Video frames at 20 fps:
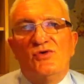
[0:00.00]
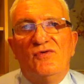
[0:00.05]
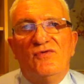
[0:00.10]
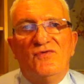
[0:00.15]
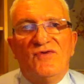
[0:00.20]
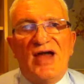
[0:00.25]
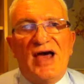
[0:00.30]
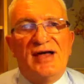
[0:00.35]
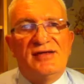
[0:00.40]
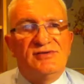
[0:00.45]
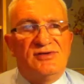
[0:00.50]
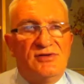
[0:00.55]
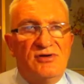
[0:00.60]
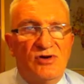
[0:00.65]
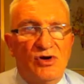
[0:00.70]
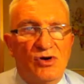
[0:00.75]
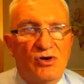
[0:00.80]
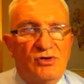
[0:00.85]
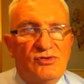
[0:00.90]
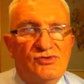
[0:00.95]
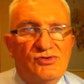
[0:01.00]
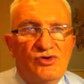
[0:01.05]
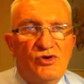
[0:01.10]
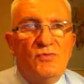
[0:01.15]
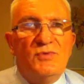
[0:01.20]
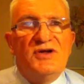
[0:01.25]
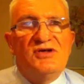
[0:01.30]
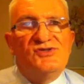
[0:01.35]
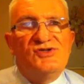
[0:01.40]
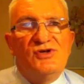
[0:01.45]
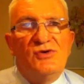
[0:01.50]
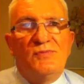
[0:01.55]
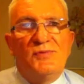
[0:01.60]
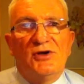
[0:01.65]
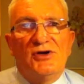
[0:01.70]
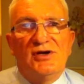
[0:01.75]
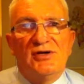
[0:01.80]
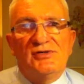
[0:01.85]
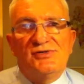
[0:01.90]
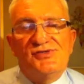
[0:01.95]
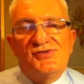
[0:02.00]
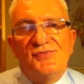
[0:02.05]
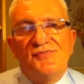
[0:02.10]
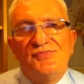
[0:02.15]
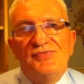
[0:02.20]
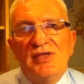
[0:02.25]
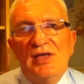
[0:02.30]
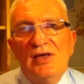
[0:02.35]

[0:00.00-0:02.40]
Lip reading: or flat, long and tubular steel products.